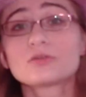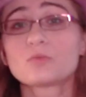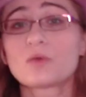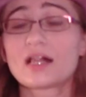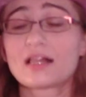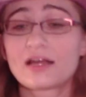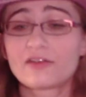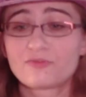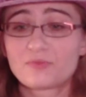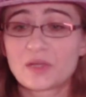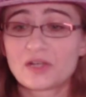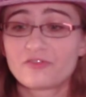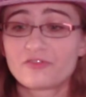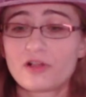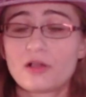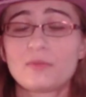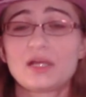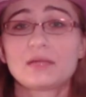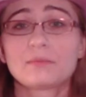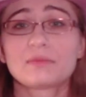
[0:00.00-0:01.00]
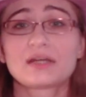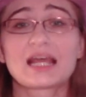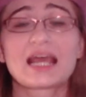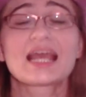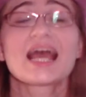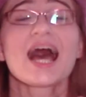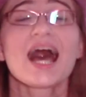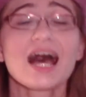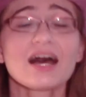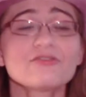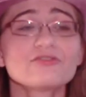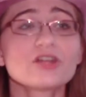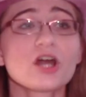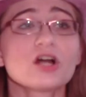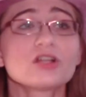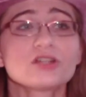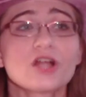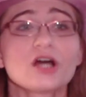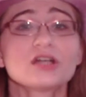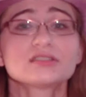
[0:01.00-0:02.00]
while I've been filming, but I have
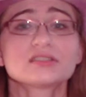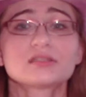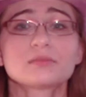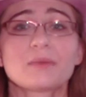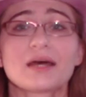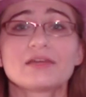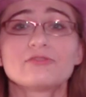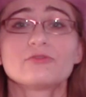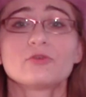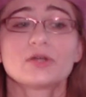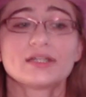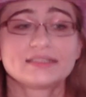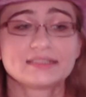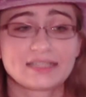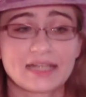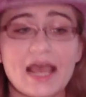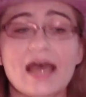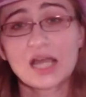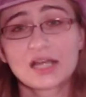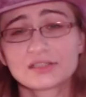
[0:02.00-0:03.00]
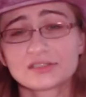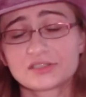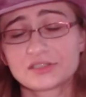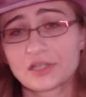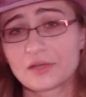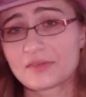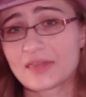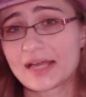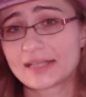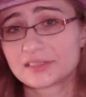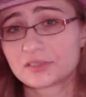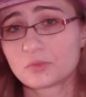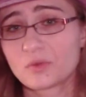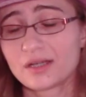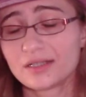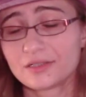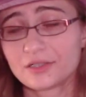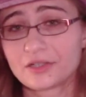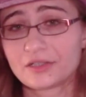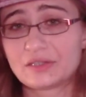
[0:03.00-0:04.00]
not lost my voice yet, so that's
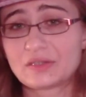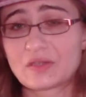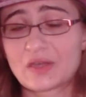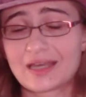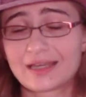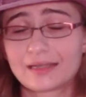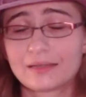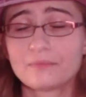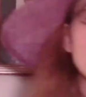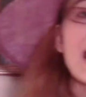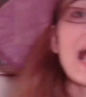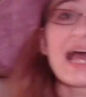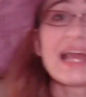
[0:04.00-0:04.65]
one good thing.